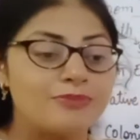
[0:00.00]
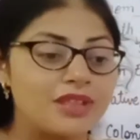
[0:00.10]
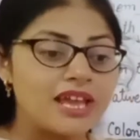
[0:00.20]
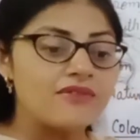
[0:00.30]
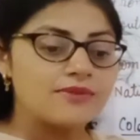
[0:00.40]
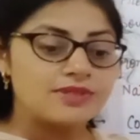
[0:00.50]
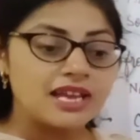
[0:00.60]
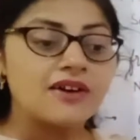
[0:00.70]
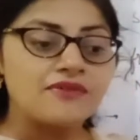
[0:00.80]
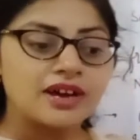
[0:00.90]

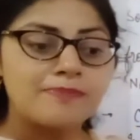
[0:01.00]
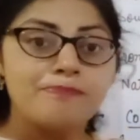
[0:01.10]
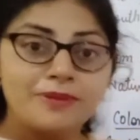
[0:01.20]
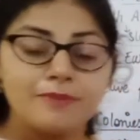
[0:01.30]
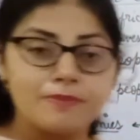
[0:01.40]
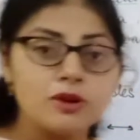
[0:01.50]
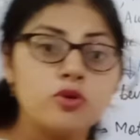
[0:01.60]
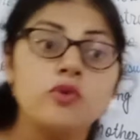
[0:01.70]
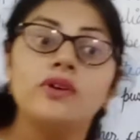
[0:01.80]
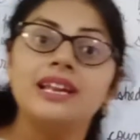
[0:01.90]
there were people
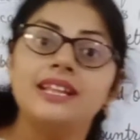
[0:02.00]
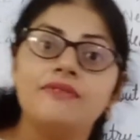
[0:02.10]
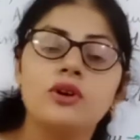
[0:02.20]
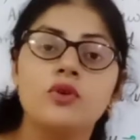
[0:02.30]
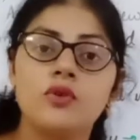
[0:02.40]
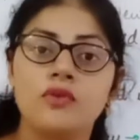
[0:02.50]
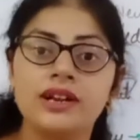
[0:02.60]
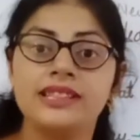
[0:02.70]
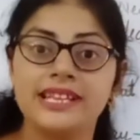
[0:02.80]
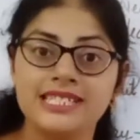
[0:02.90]
who were living
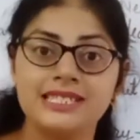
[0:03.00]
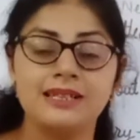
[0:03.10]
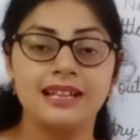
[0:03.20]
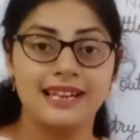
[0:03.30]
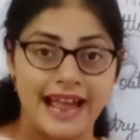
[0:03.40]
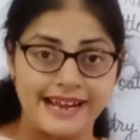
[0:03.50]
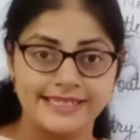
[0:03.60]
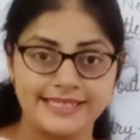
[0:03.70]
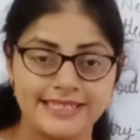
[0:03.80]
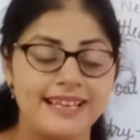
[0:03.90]
over these
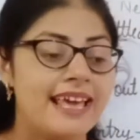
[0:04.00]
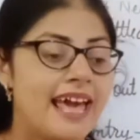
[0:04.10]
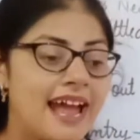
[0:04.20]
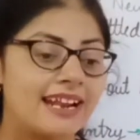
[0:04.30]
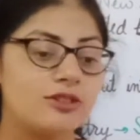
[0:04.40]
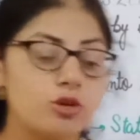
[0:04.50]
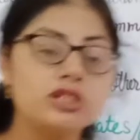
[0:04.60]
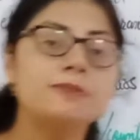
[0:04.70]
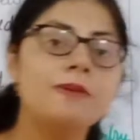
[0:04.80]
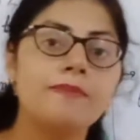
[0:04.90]
lands. And
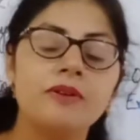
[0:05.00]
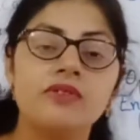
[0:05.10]
those people